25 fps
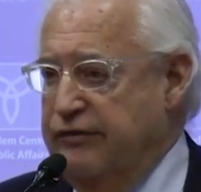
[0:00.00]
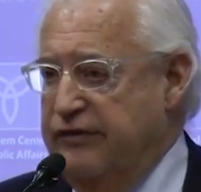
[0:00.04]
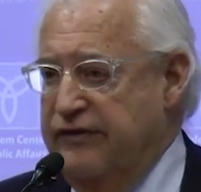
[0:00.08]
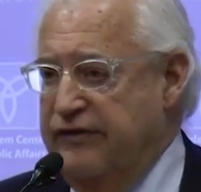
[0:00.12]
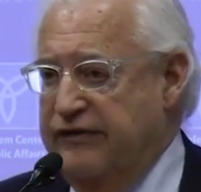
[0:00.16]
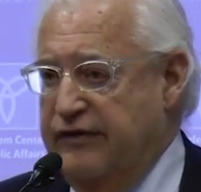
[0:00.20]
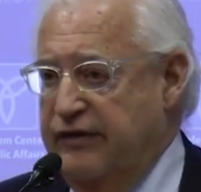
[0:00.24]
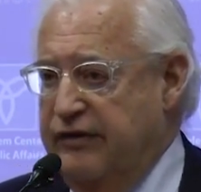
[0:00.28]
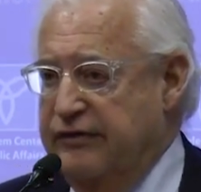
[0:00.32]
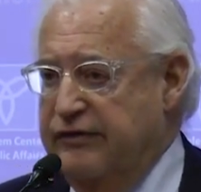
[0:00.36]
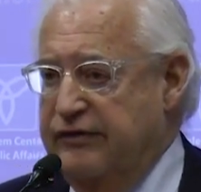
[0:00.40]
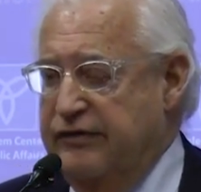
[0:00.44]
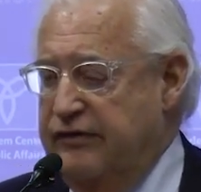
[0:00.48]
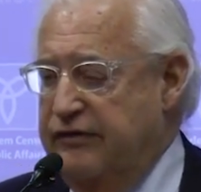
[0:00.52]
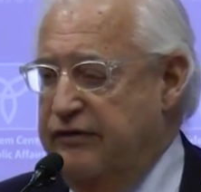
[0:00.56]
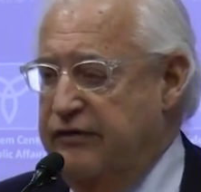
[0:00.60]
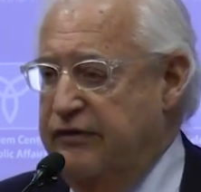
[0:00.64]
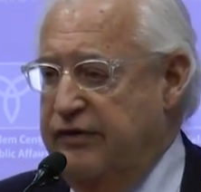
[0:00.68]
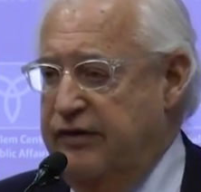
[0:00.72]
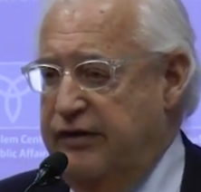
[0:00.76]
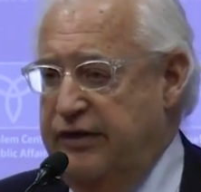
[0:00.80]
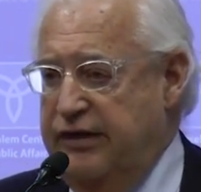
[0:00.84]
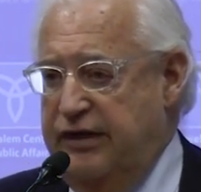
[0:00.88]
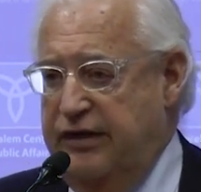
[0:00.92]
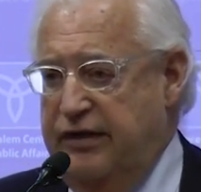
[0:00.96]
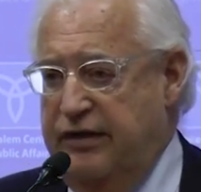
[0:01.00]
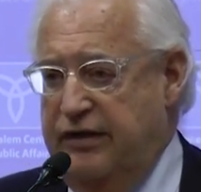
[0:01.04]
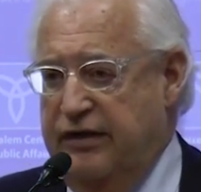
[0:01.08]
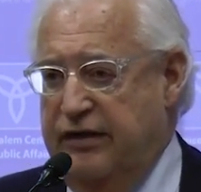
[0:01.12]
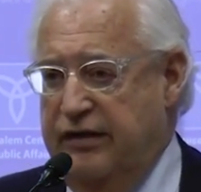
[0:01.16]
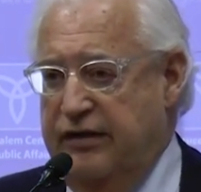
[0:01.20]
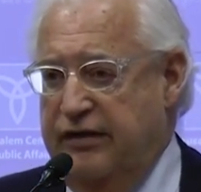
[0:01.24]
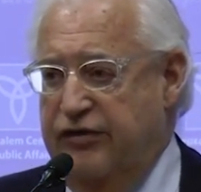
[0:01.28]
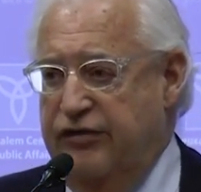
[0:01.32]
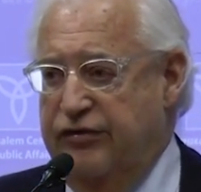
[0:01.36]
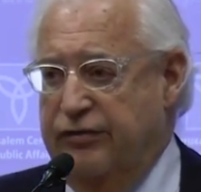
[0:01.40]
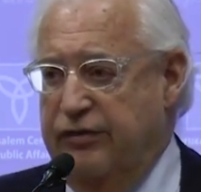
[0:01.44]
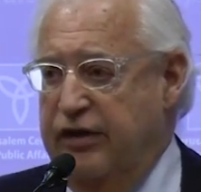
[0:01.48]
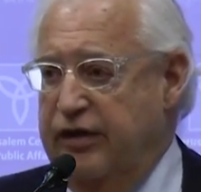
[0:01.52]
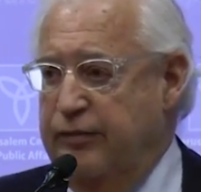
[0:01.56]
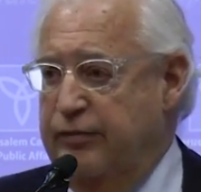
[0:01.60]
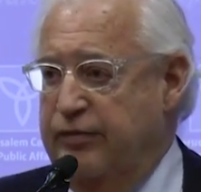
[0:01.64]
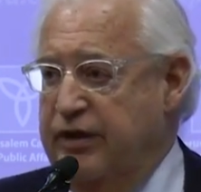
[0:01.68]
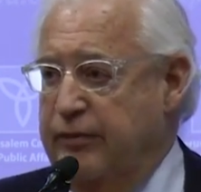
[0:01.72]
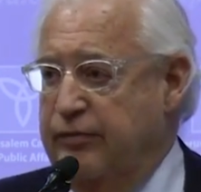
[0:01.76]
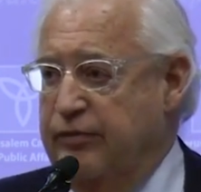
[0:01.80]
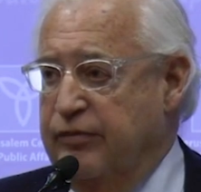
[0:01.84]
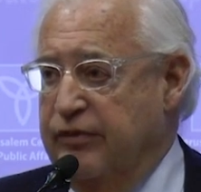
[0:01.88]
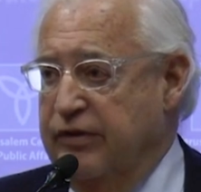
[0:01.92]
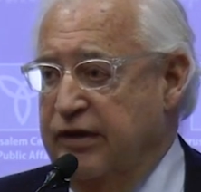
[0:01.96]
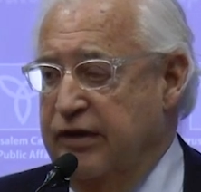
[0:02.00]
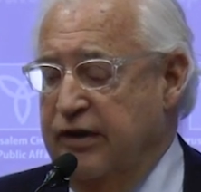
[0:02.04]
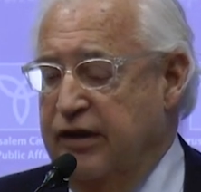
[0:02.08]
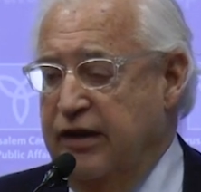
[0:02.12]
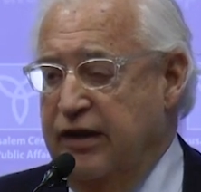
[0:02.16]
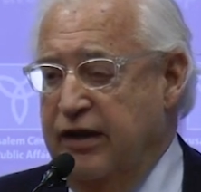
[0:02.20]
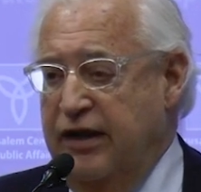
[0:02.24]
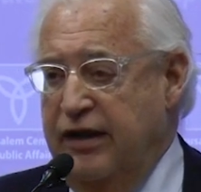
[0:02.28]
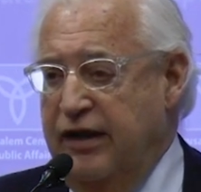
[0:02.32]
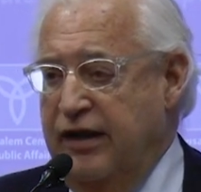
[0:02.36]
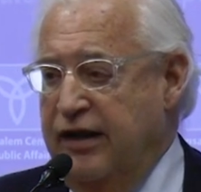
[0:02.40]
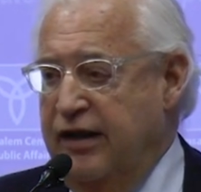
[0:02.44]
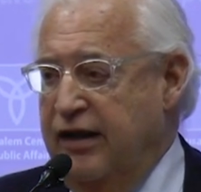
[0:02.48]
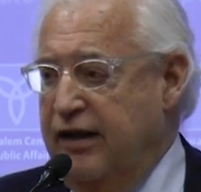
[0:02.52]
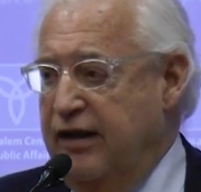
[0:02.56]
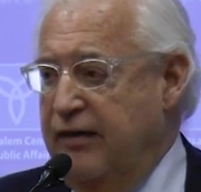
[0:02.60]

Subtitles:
resulted to the Israeli people,